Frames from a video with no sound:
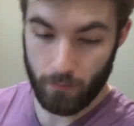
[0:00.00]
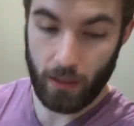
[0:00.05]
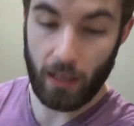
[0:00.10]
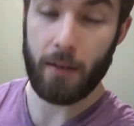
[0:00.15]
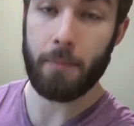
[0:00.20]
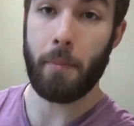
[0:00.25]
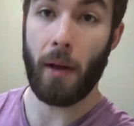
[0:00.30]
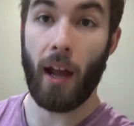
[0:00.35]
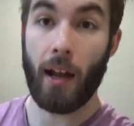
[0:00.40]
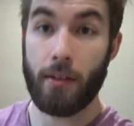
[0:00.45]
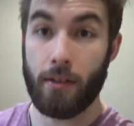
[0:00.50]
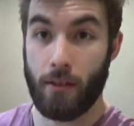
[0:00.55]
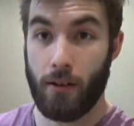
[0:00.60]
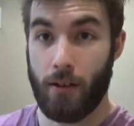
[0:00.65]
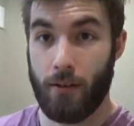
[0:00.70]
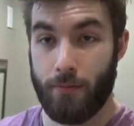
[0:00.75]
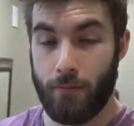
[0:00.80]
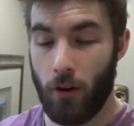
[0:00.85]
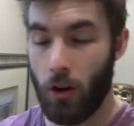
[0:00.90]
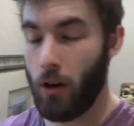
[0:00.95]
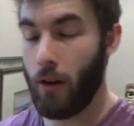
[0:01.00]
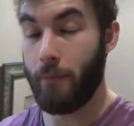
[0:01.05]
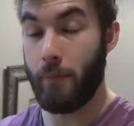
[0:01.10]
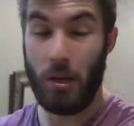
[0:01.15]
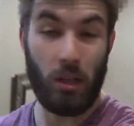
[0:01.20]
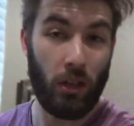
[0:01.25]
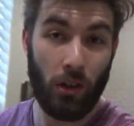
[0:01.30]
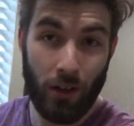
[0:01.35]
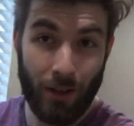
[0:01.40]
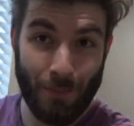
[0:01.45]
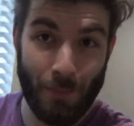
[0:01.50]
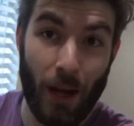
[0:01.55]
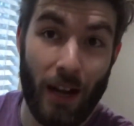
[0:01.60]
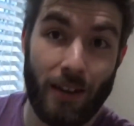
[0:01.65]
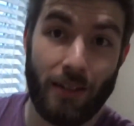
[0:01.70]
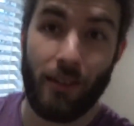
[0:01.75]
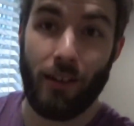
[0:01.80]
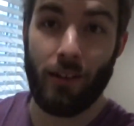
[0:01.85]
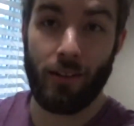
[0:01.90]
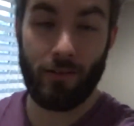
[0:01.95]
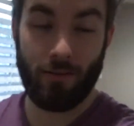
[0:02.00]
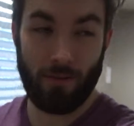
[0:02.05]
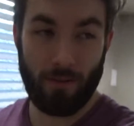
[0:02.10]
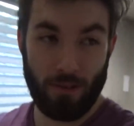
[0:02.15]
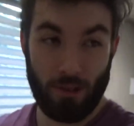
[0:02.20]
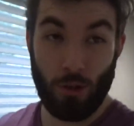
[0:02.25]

in Python, or I've been learning Python,